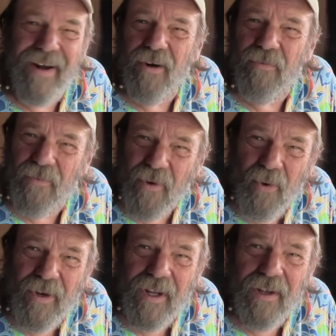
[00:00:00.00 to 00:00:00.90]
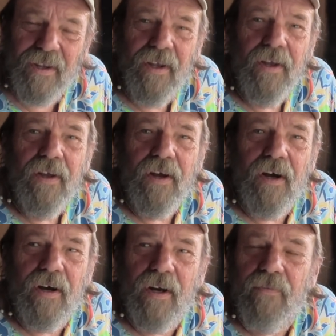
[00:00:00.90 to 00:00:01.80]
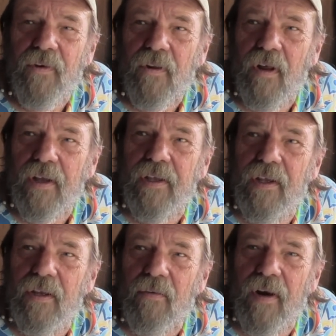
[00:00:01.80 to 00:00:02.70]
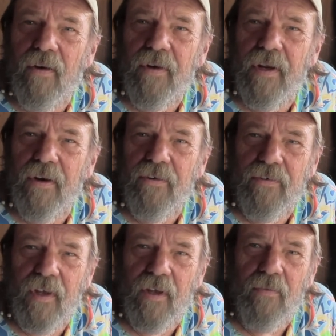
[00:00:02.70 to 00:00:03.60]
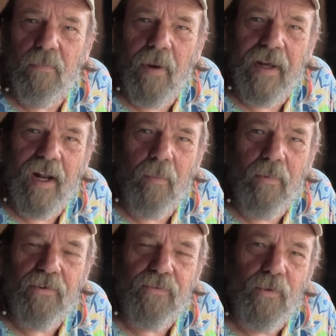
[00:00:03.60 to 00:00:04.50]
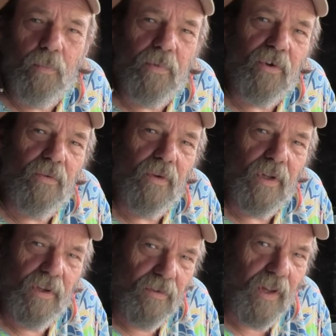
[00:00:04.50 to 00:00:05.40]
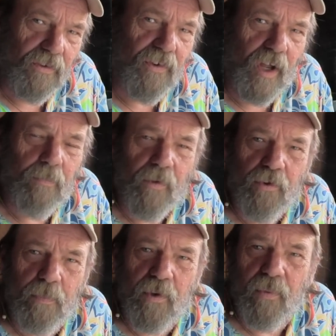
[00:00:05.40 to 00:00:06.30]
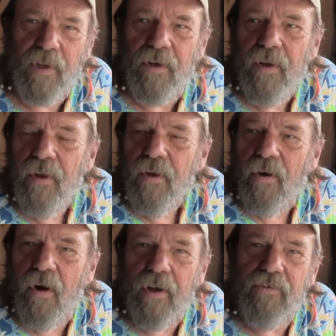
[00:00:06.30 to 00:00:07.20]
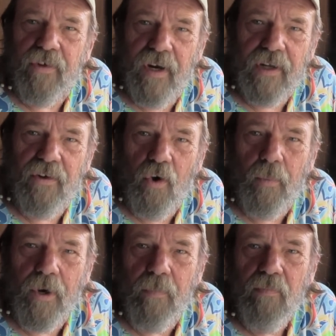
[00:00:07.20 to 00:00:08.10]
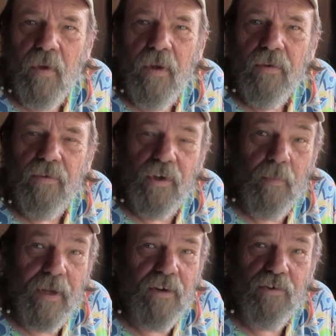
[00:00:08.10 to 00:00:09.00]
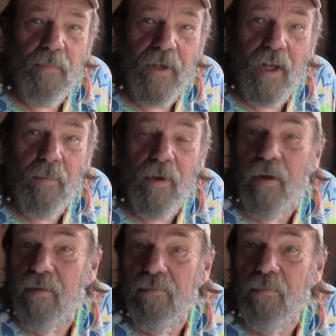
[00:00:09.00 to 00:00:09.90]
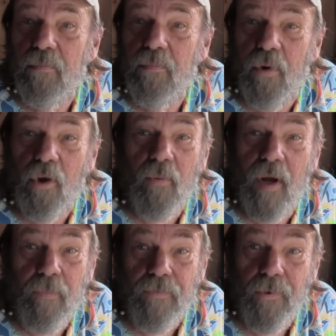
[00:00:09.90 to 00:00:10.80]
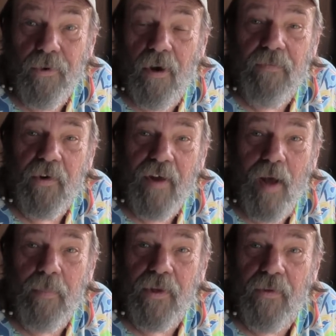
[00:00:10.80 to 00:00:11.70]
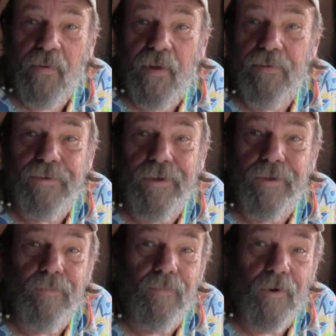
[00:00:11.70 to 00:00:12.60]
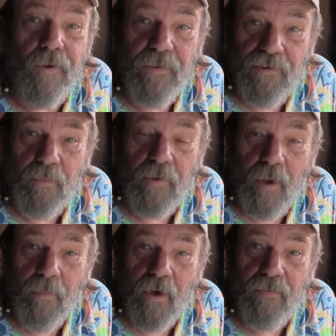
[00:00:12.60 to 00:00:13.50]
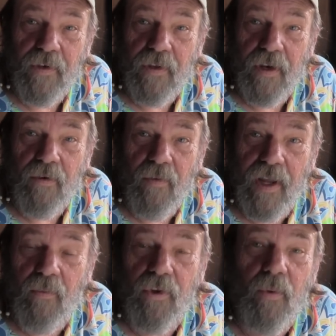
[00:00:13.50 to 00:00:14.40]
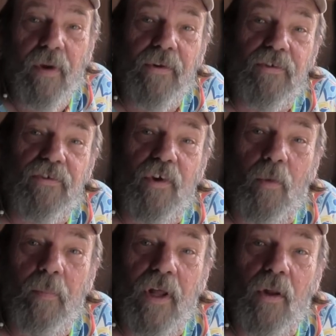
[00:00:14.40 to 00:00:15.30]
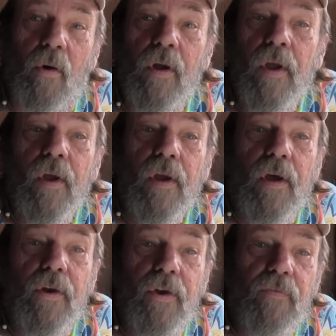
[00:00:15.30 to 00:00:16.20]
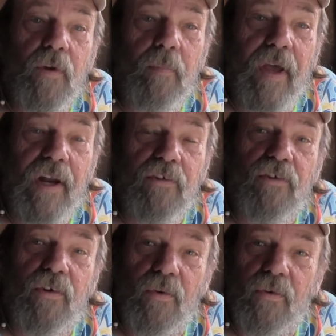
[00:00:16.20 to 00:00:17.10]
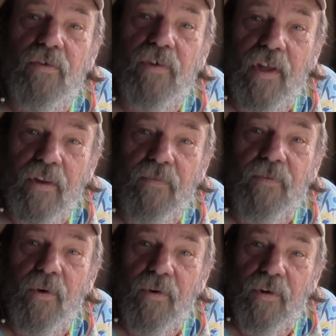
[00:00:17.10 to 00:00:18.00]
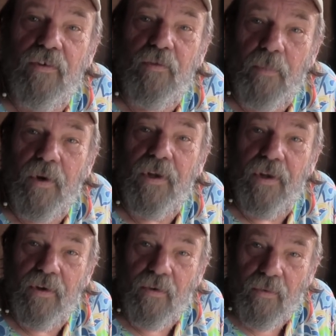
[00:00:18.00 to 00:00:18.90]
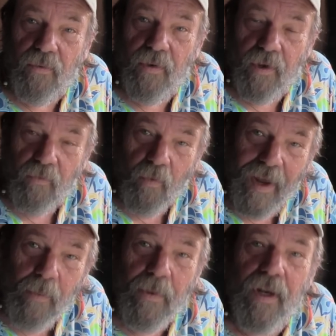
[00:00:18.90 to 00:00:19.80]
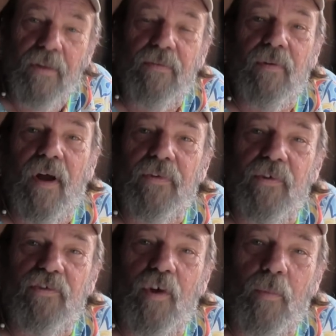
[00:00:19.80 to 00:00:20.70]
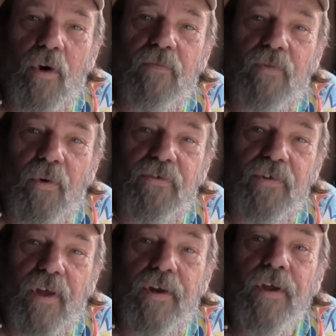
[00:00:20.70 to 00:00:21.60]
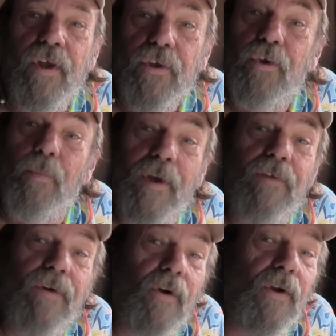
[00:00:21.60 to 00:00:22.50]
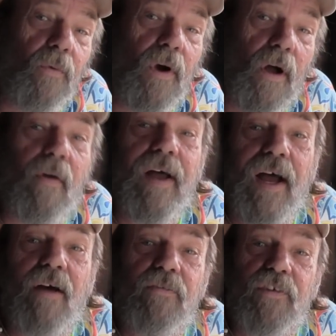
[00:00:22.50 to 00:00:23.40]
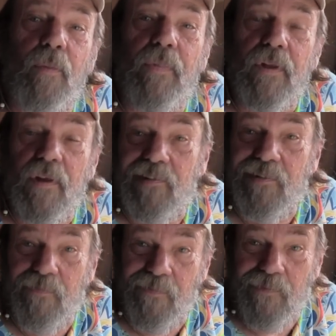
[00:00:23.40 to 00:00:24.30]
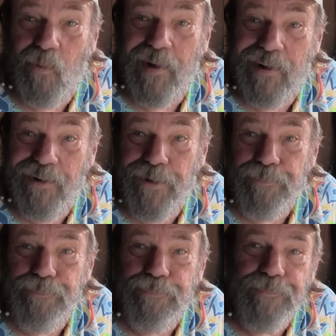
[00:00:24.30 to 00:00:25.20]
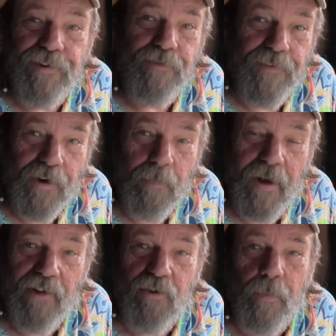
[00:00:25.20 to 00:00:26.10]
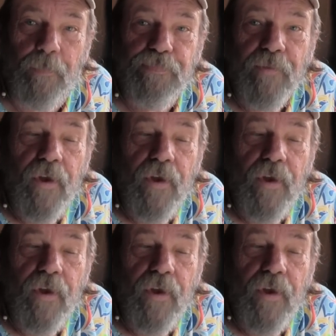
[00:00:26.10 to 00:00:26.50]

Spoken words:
better fruiting. And if you're lucky, around here, say pineapples fruit, this type fruits between August and October. So you may just be able to pull a ripe fruit off the top of the thing, say in early September, if you did it right when the weather's still mellow. And if it managed to set the fruit in spring and ripen it throughout the summer in full sun, you may very well have something that's quite good. It's very possible.